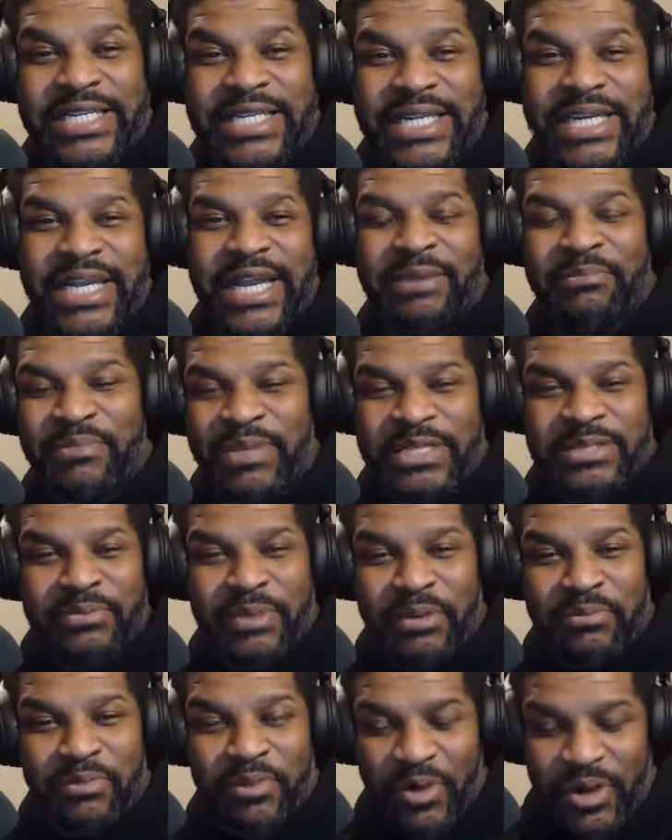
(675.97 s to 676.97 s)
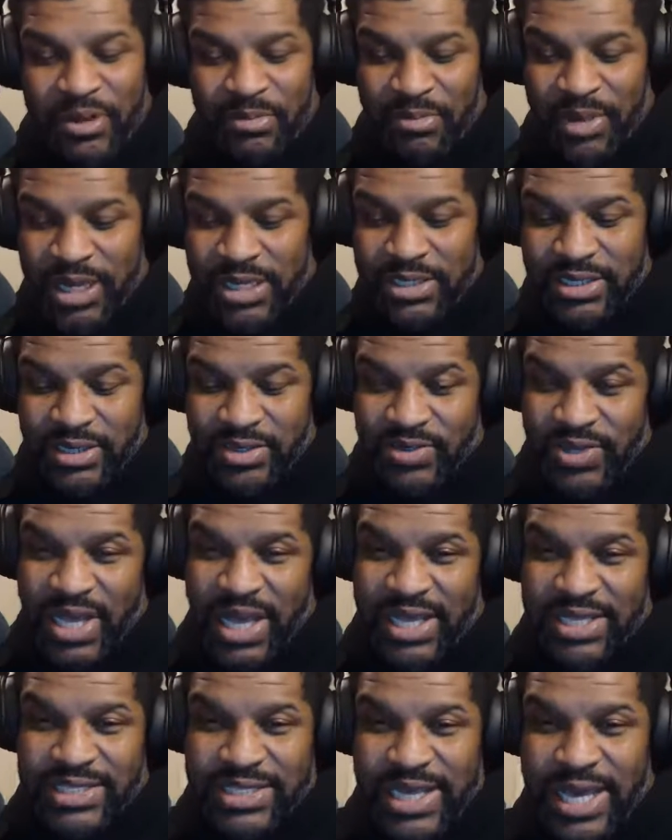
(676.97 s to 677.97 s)
and then I missed my boy Armando
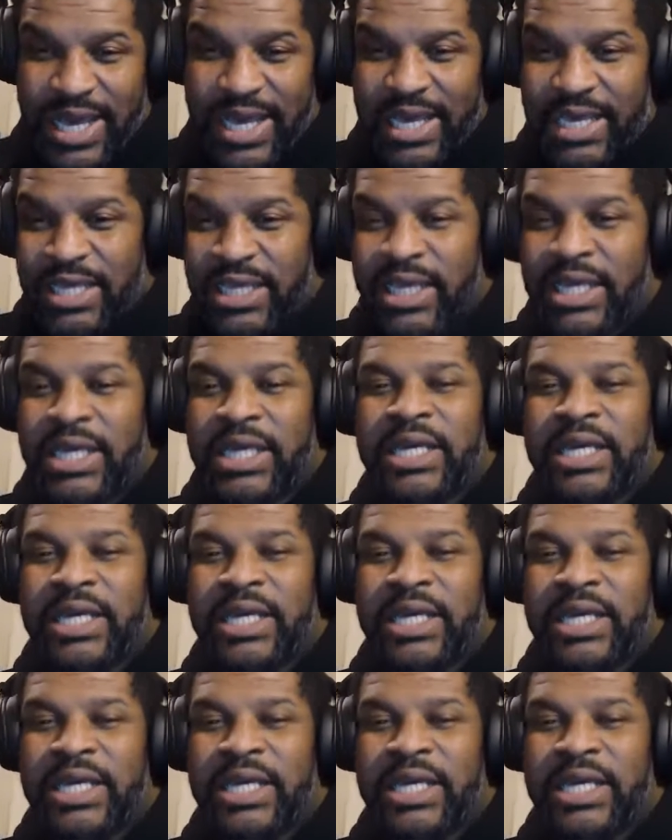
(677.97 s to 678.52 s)
last night.